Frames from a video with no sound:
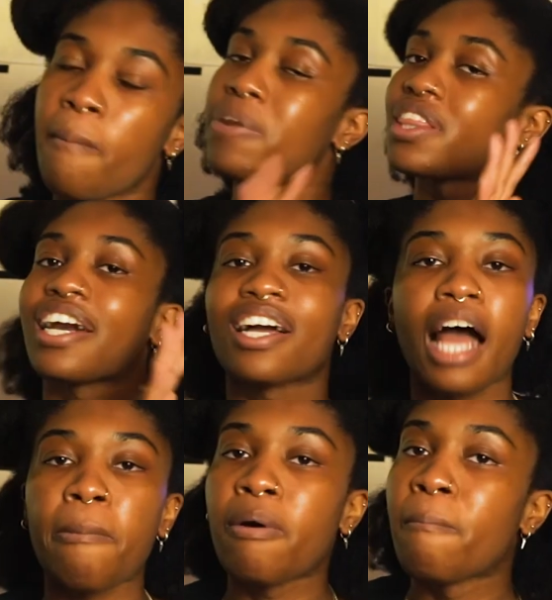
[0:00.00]
Put the
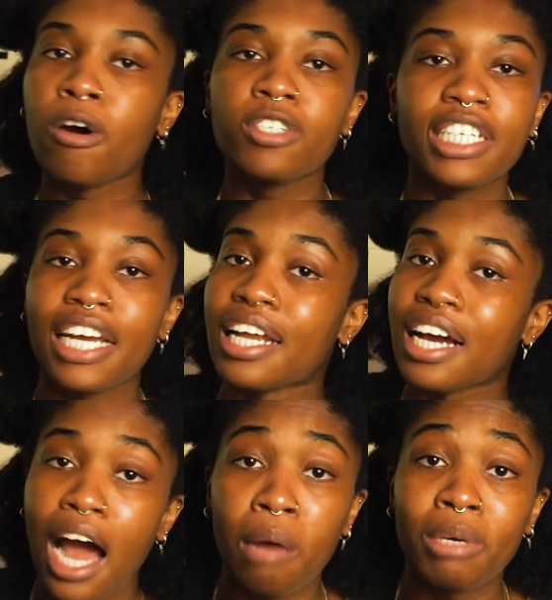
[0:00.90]
clap emoji in the
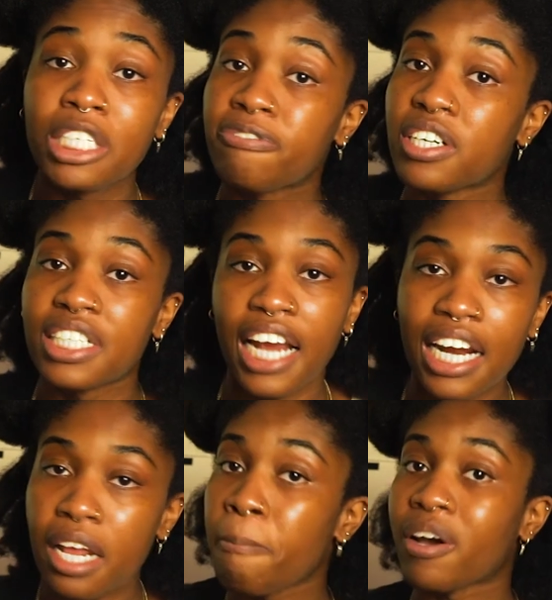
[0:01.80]
comments for Jaden